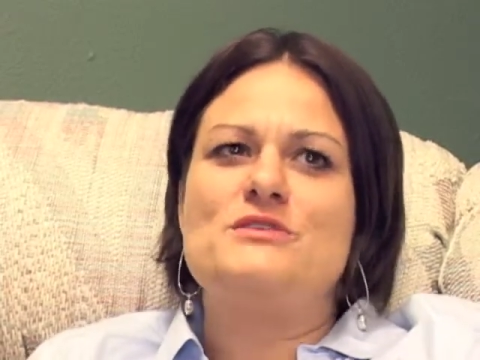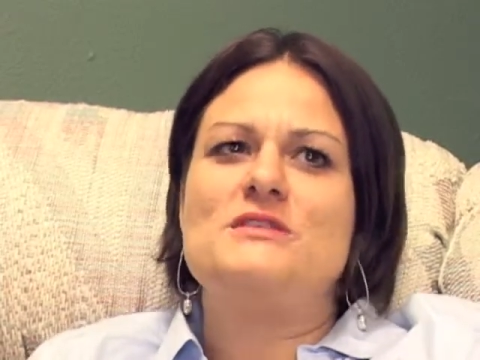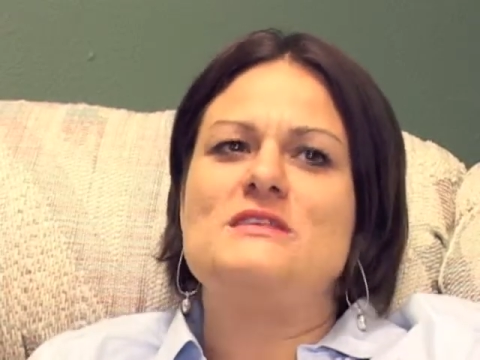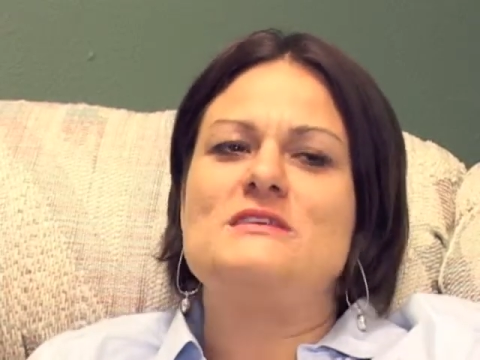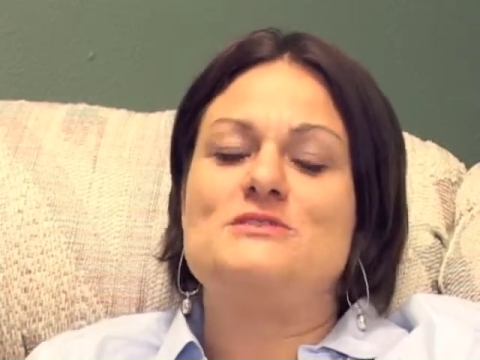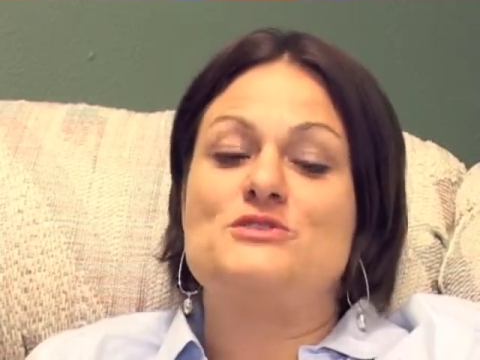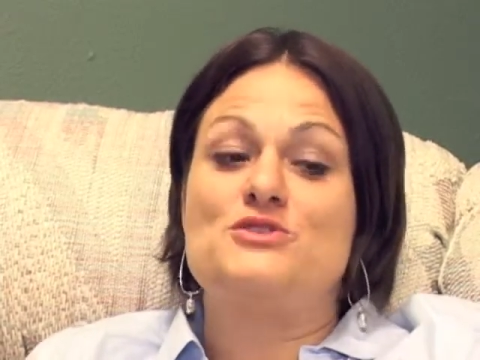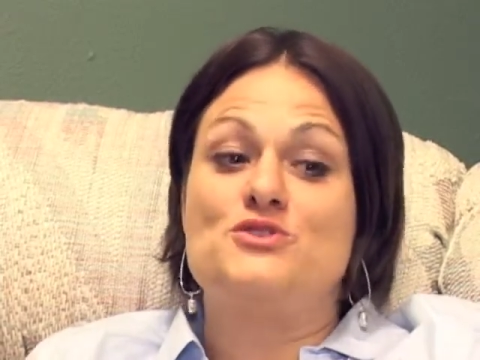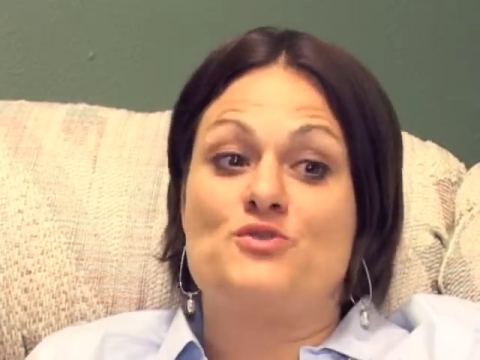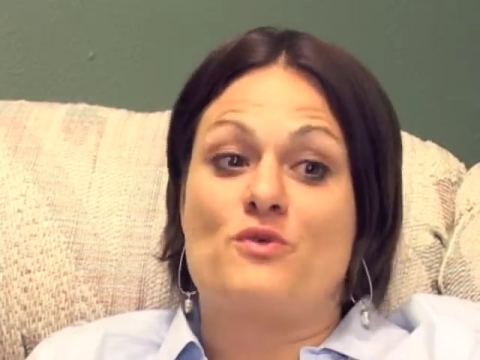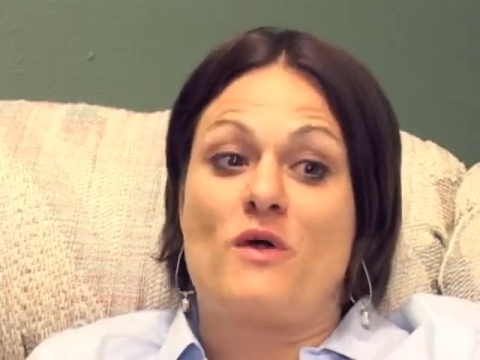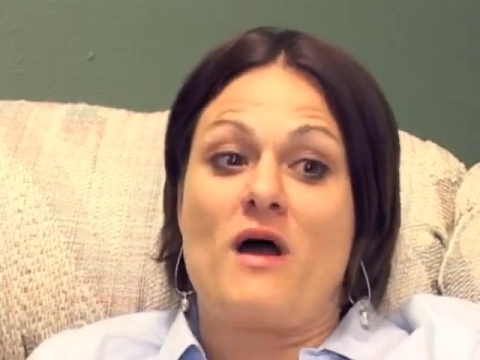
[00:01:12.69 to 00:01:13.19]

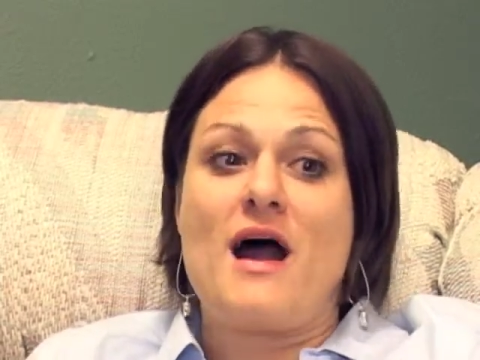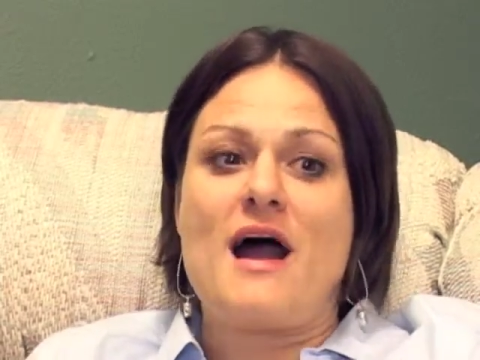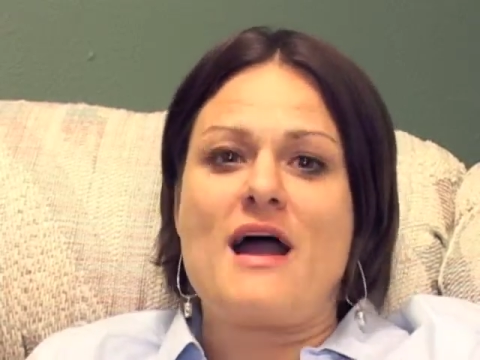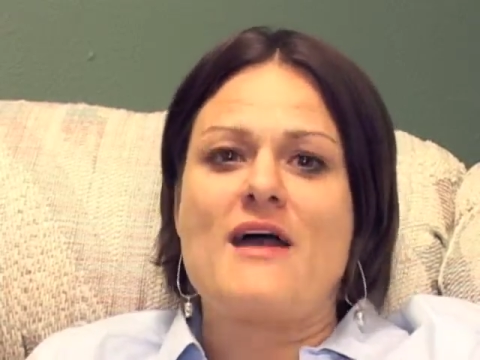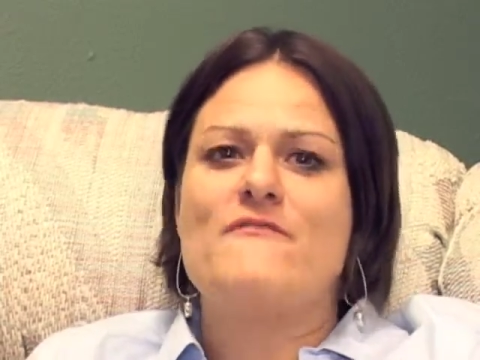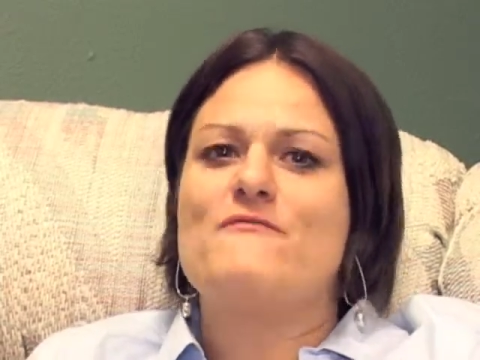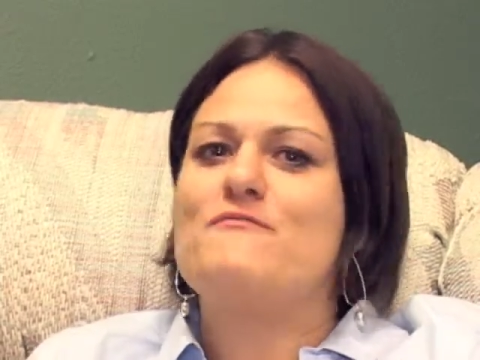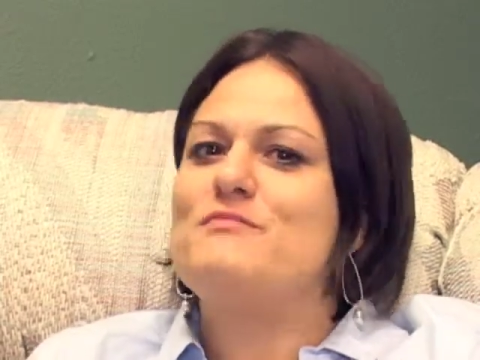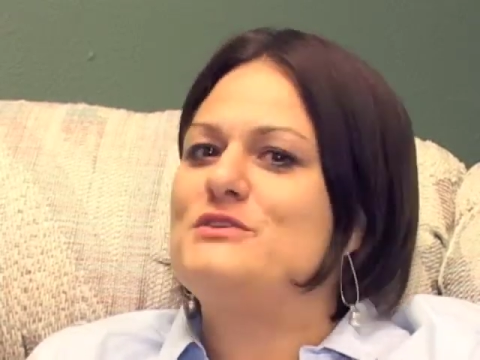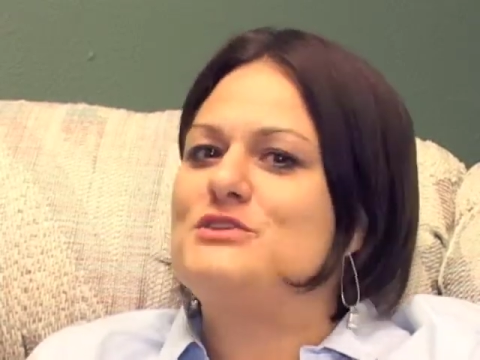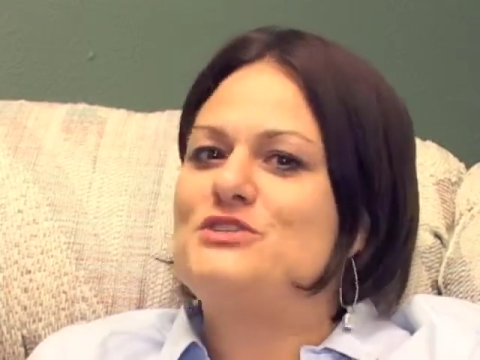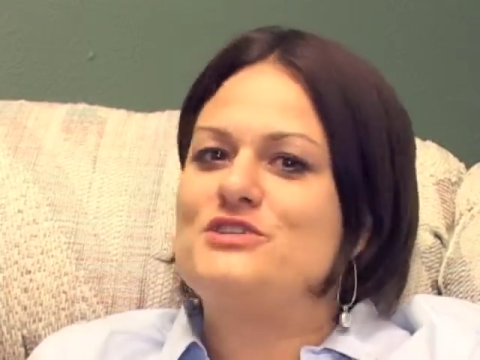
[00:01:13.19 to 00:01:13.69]
this
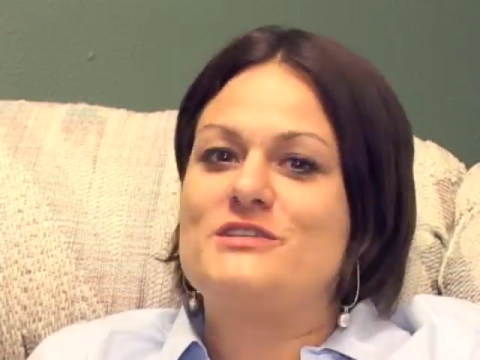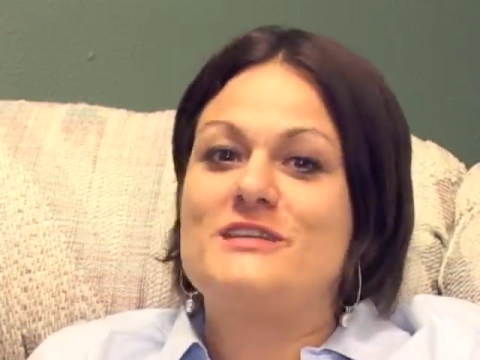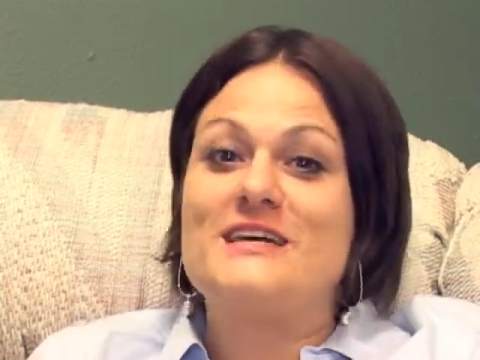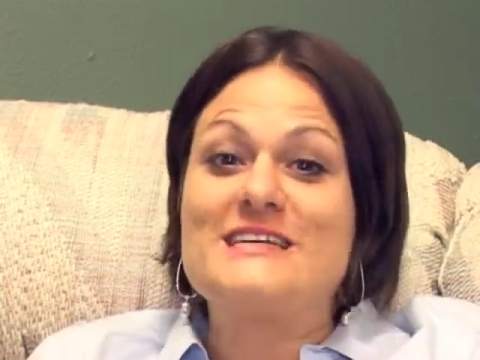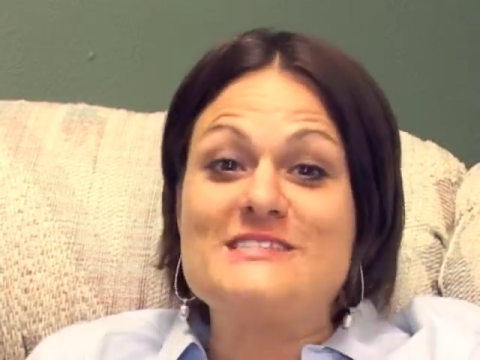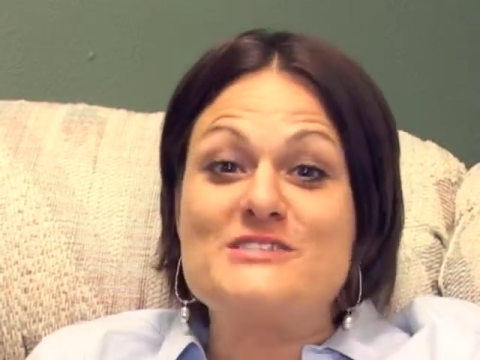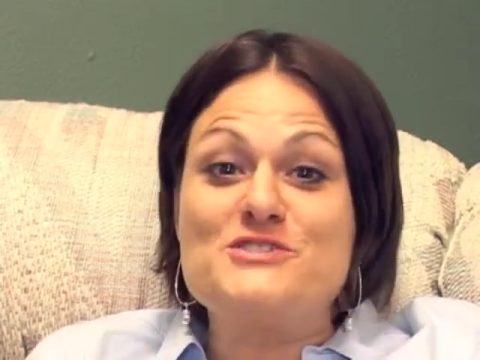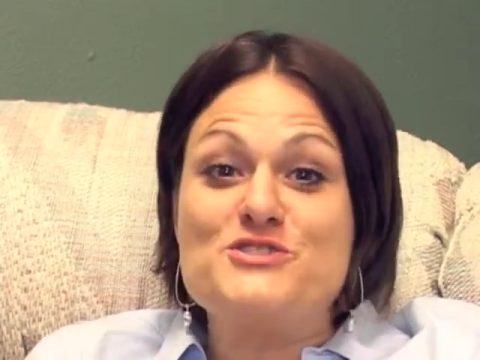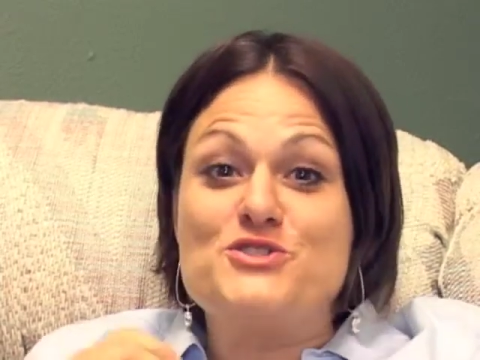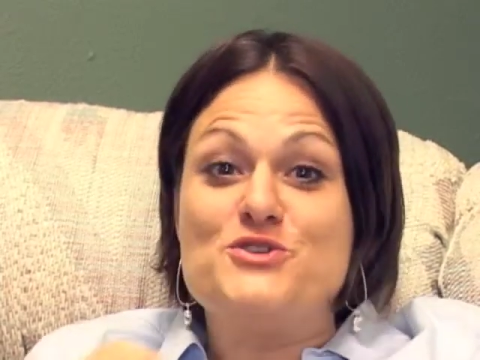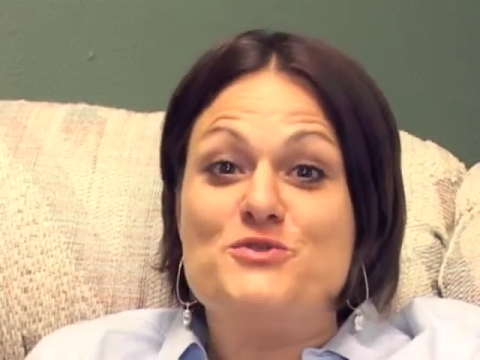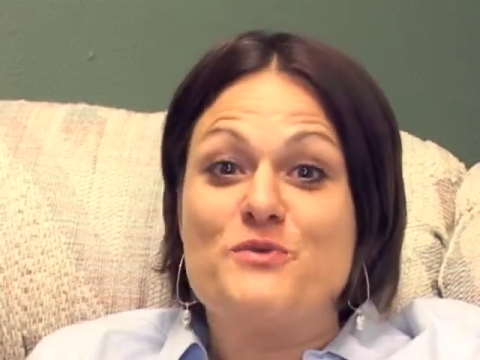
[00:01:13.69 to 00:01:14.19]
drive, but she
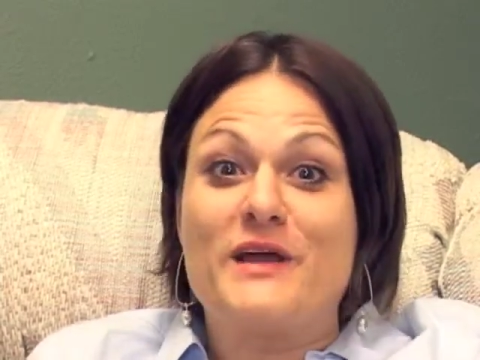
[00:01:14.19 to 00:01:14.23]
doesn't